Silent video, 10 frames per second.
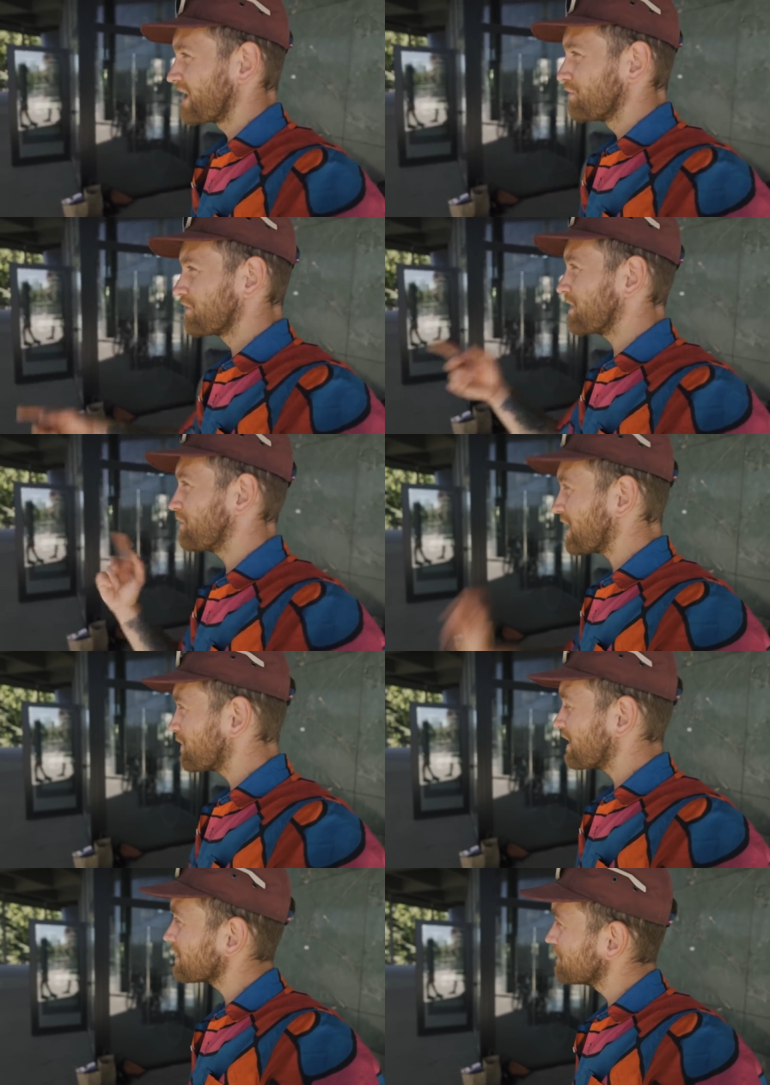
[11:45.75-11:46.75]
We've got a
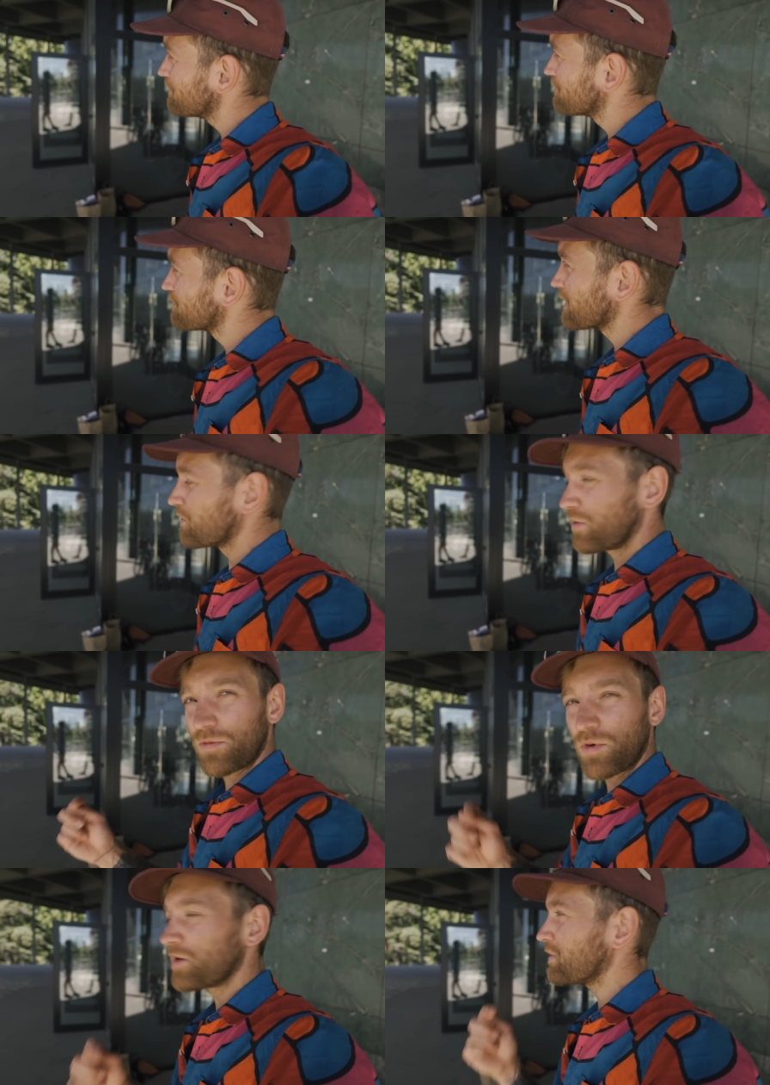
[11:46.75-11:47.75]
backpack with a
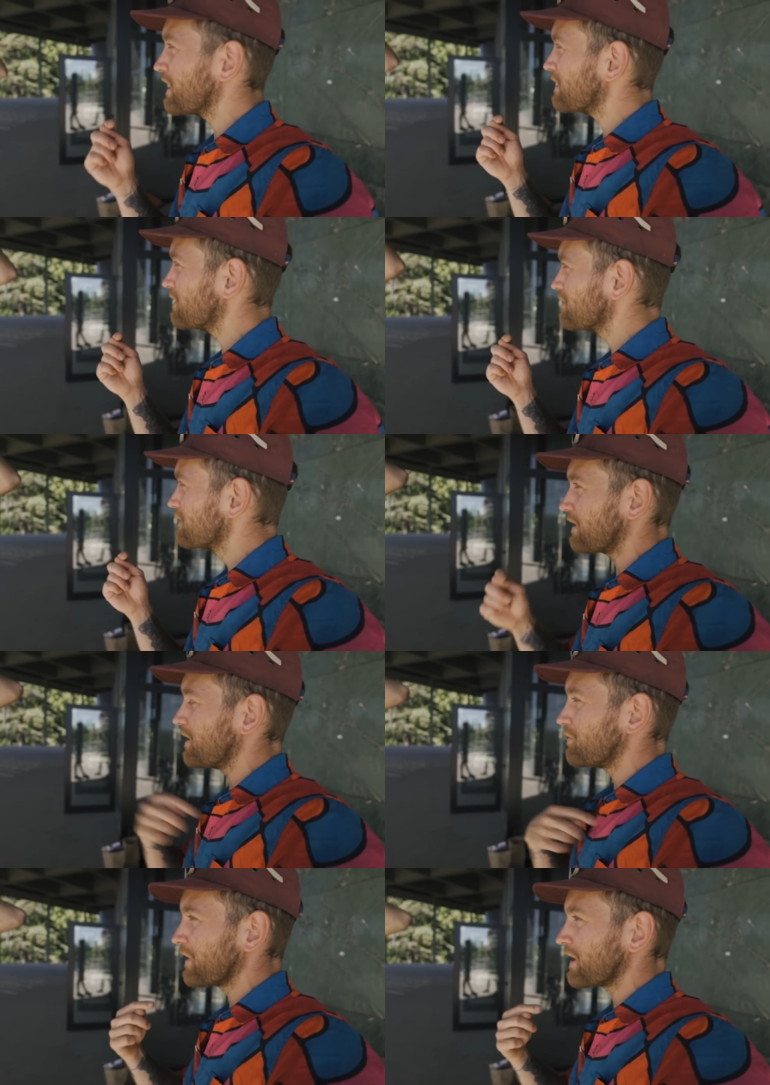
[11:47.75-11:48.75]
water bladder.
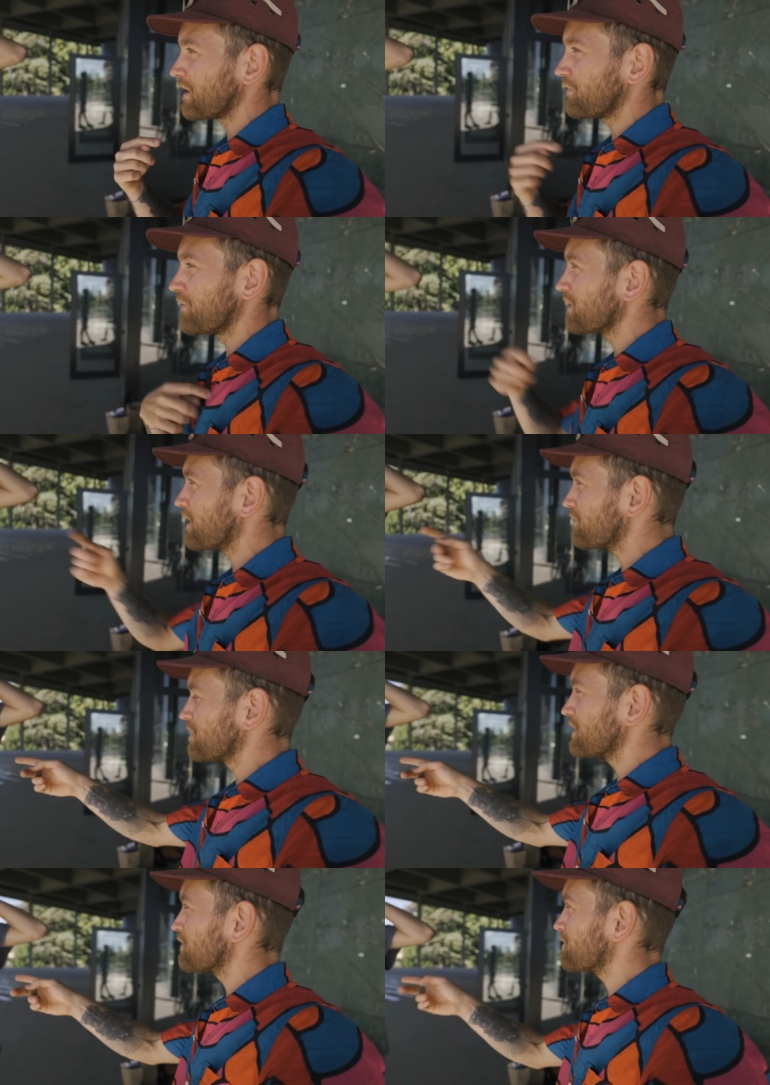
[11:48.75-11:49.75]
I'm bringing four and a half
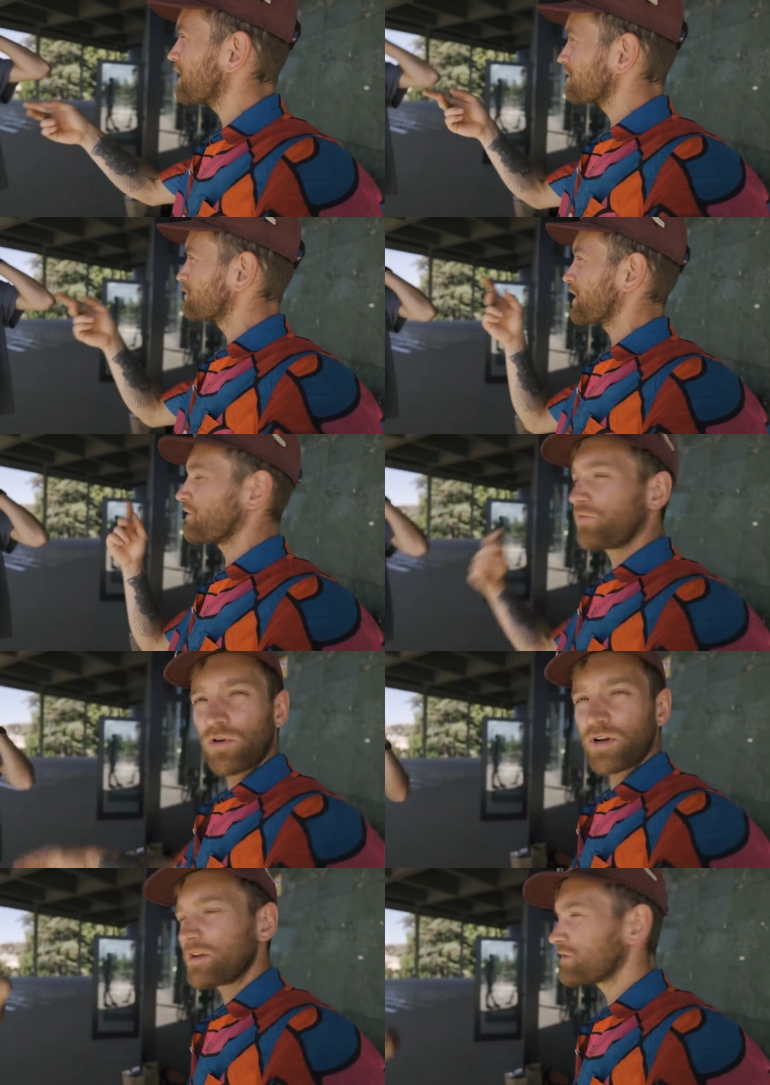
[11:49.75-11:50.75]
liters. Mike's bringing
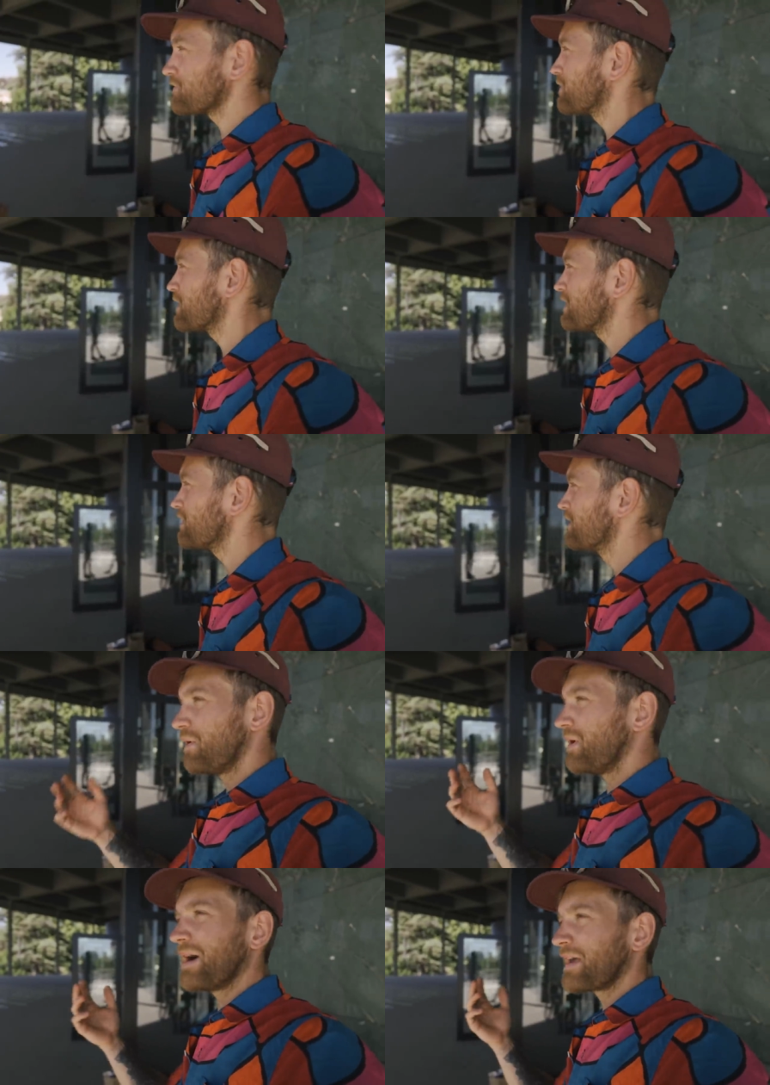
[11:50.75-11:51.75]
four liters of water.
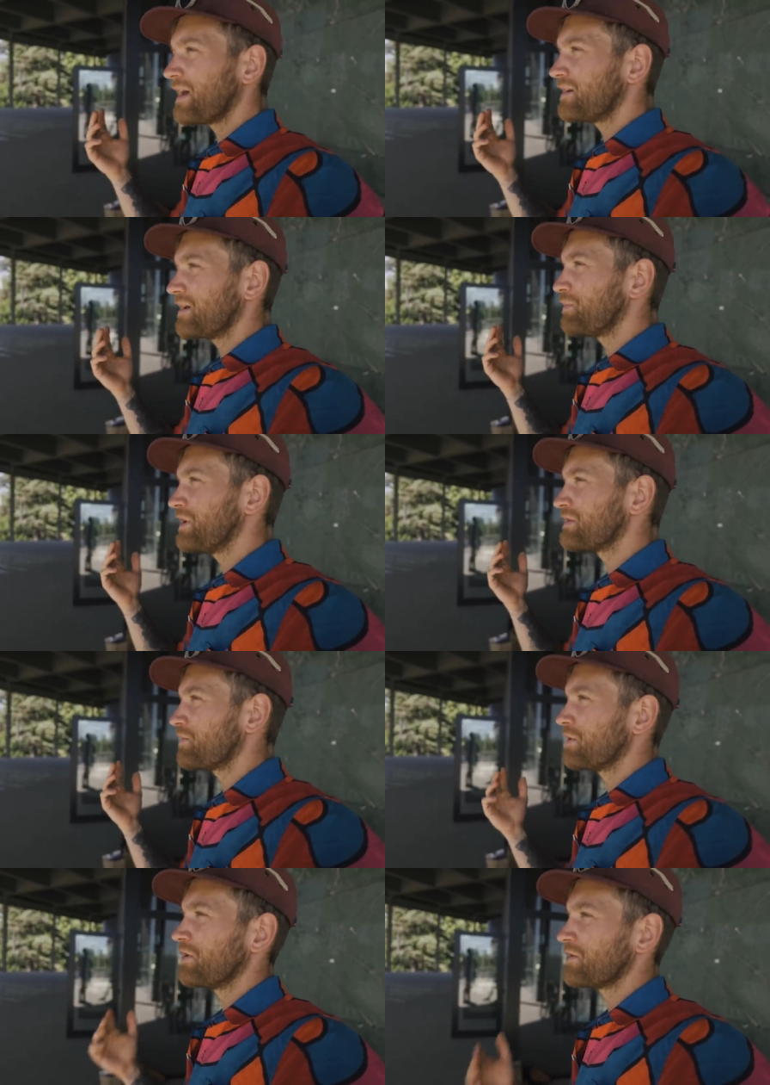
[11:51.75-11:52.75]
Again, it means
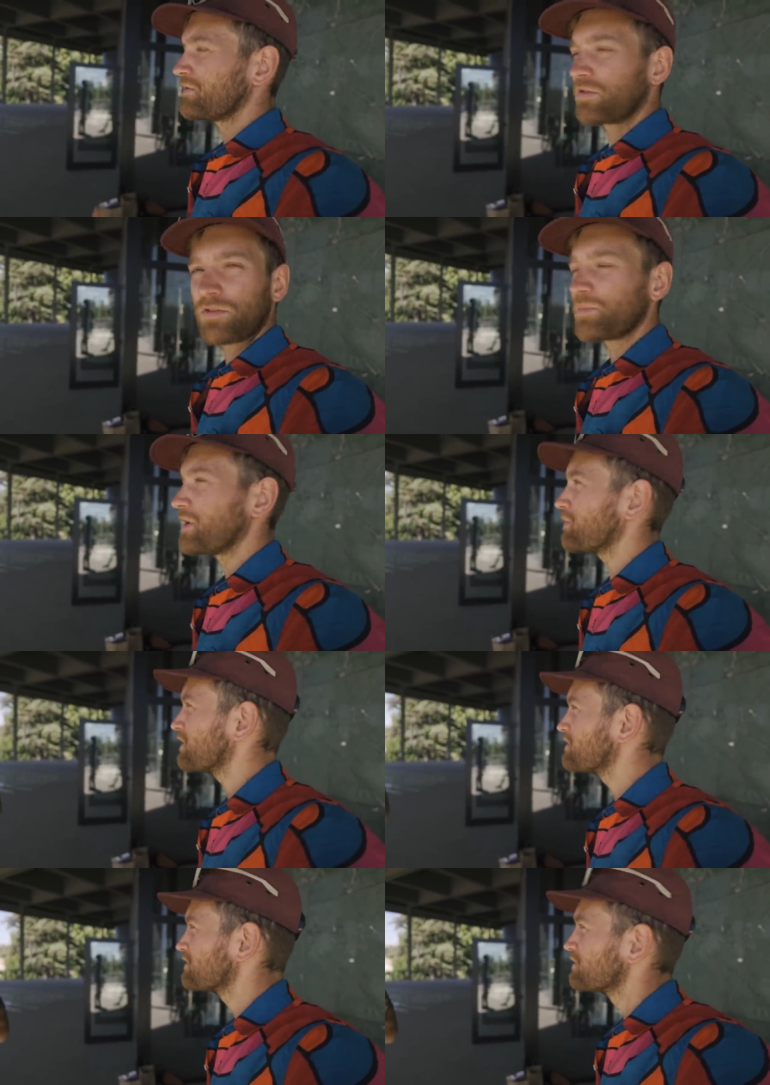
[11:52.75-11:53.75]
that we don't have to stop that
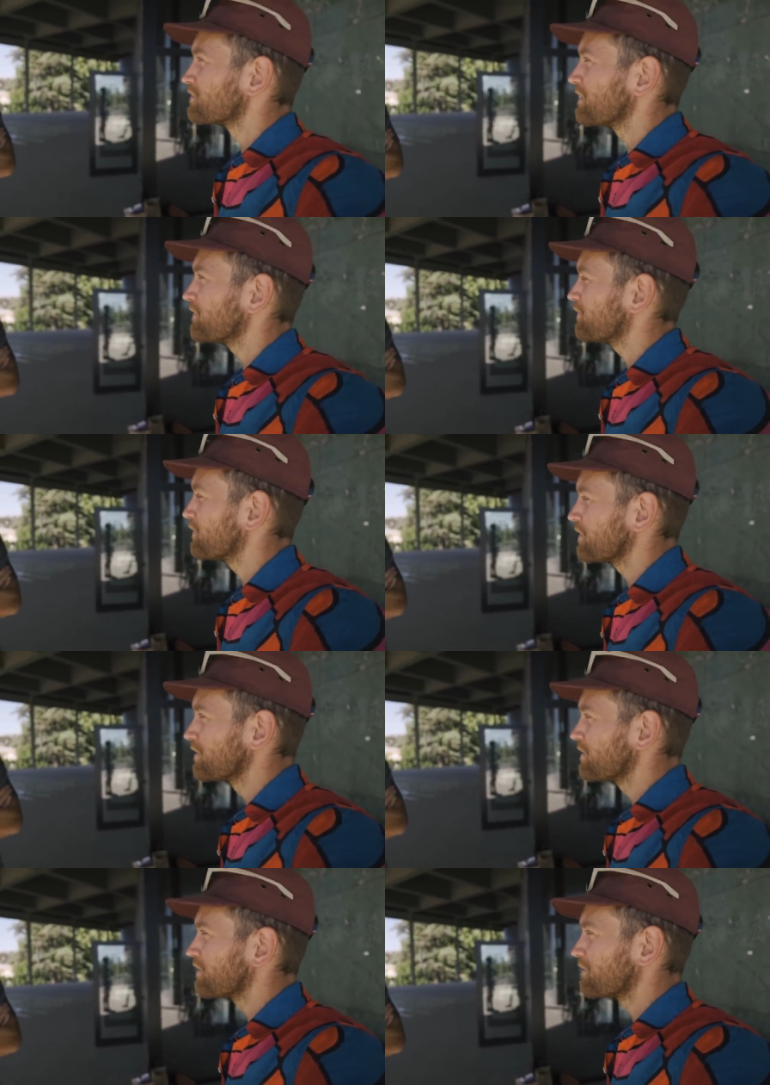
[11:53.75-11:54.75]
much to
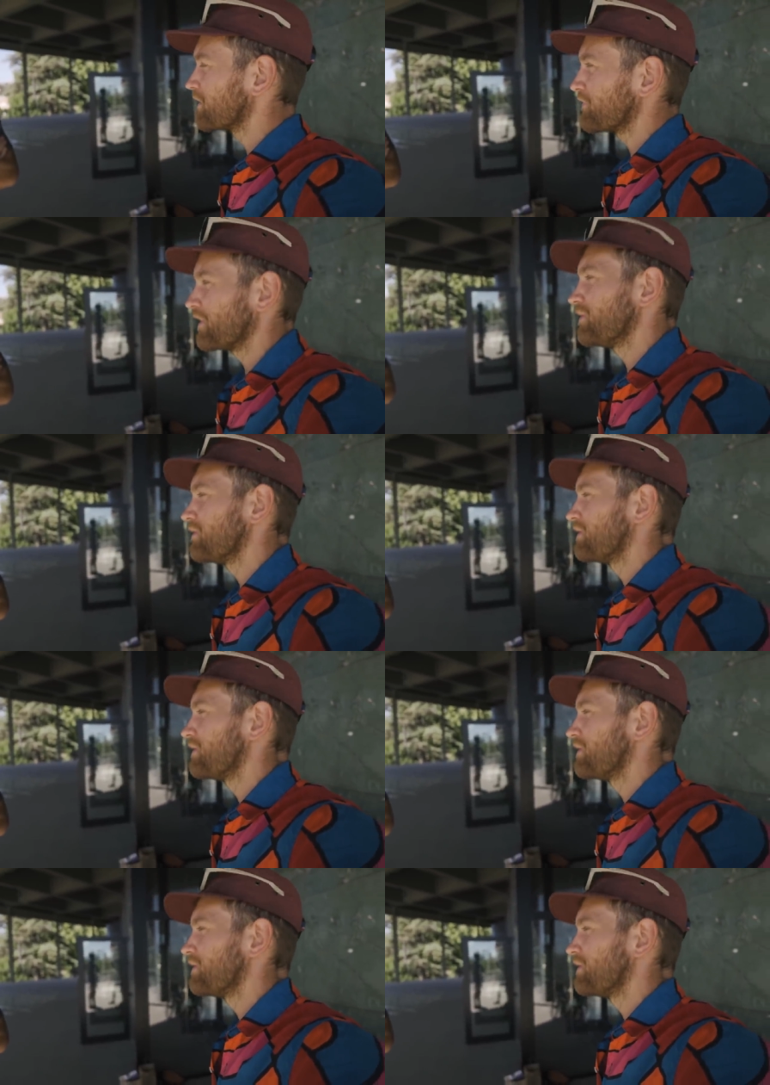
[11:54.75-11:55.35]
refuel, refill.